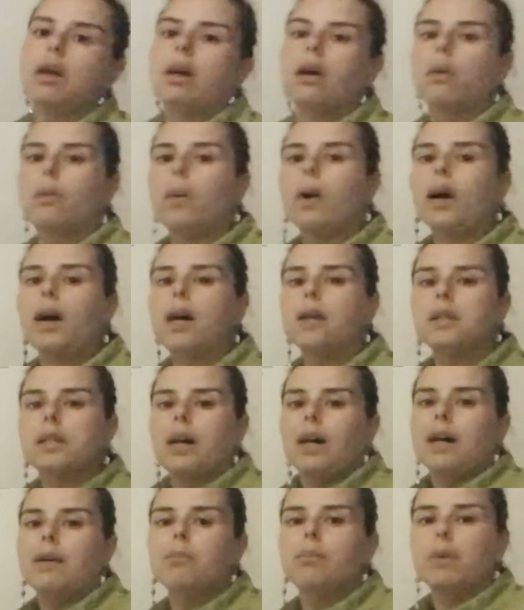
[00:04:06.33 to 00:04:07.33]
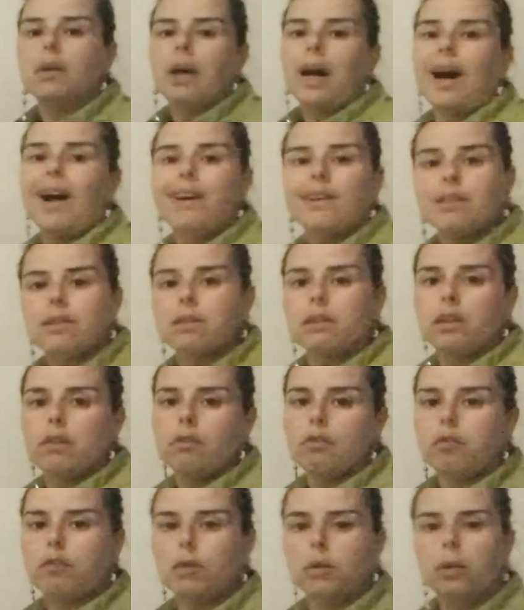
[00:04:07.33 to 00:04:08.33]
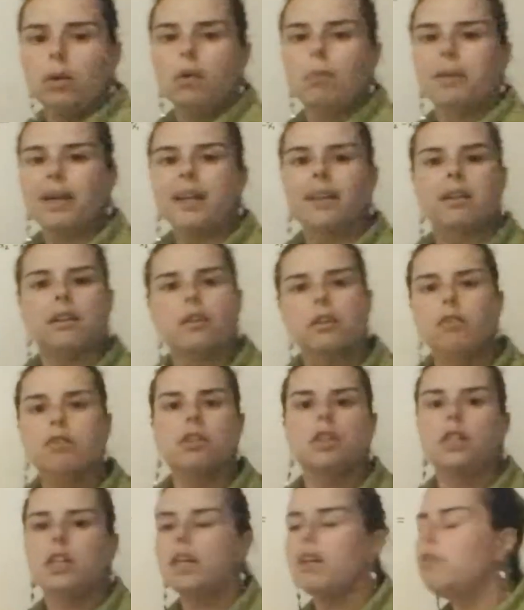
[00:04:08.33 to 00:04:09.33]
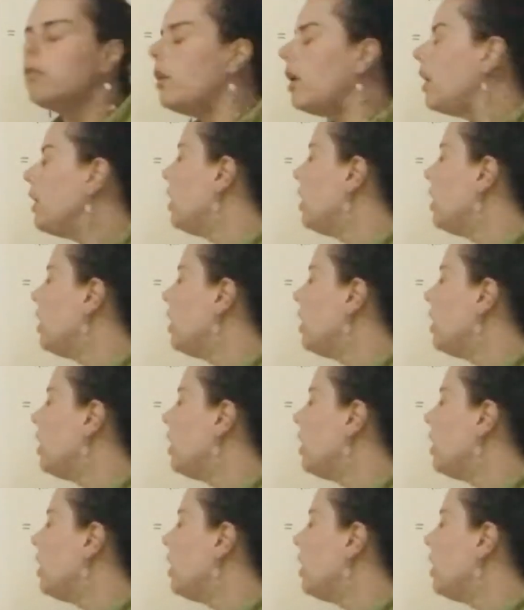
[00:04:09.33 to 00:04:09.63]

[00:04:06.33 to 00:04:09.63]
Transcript: what I'm asking for, my derivative, I